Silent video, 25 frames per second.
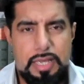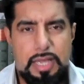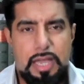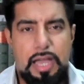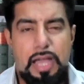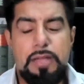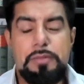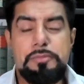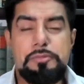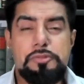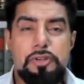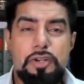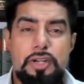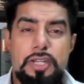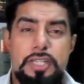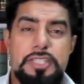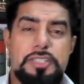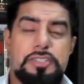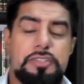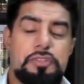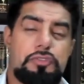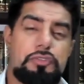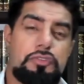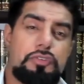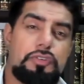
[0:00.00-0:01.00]
I'm trying
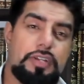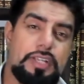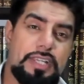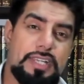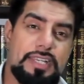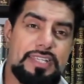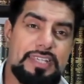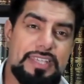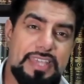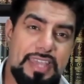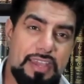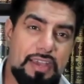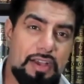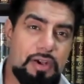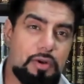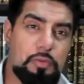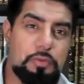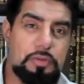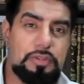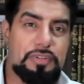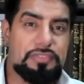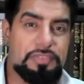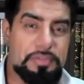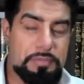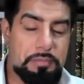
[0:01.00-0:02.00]
to really get
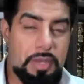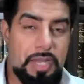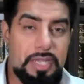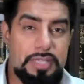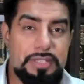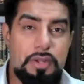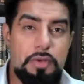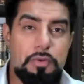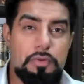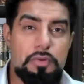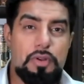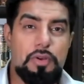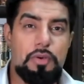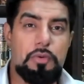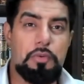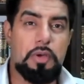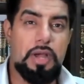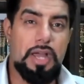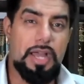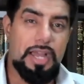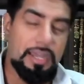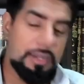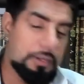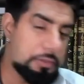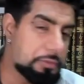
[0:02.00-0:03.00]
hold of him. I don't know
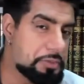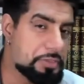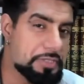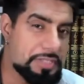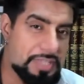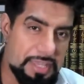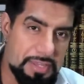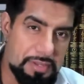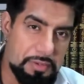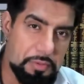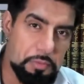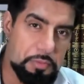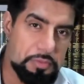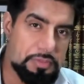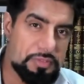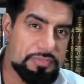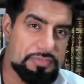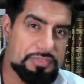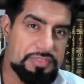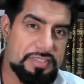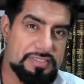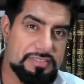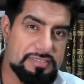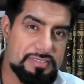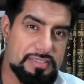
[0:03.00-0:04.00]
how to get hold
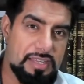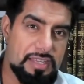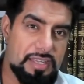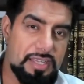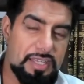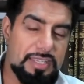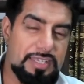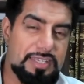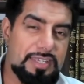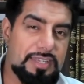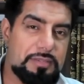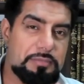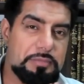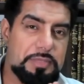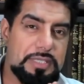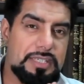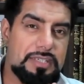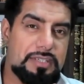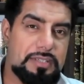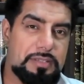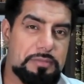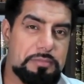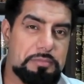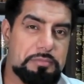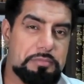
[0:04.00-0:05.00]
of this guy. I mean,
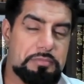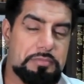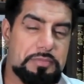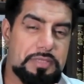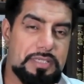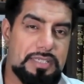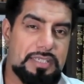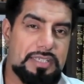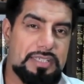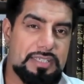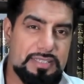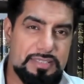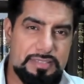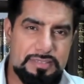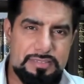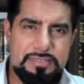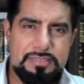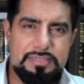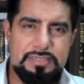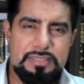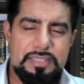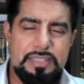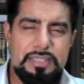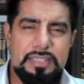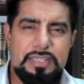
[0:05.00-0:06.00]

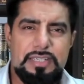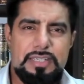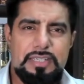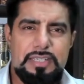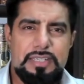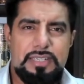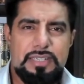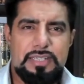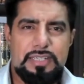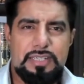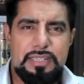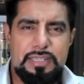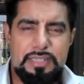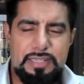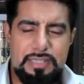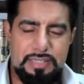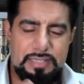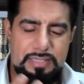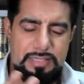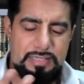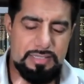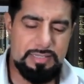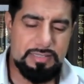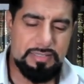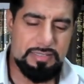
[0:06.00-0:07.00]
he's
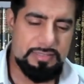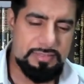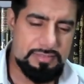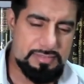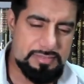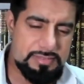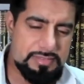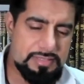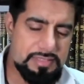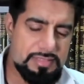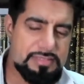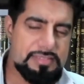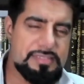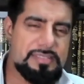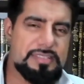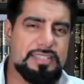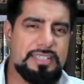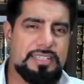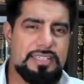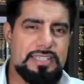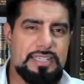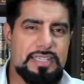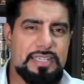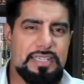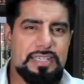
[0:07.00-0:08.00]
a
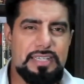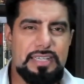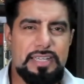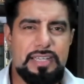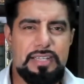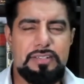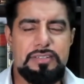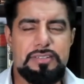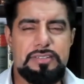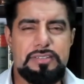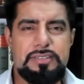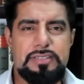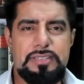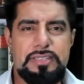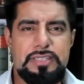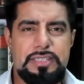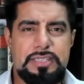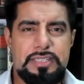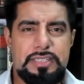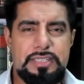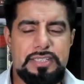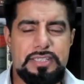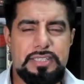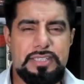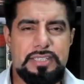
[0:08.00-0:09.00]
senior
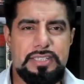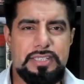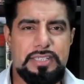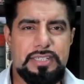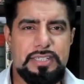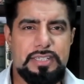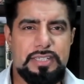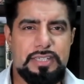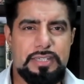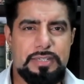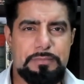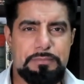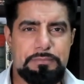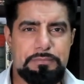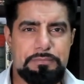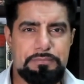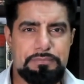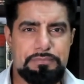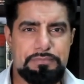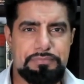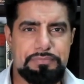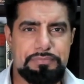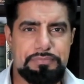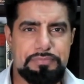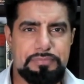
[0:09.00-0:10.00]
elderly
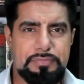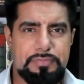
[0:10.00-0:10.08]
um,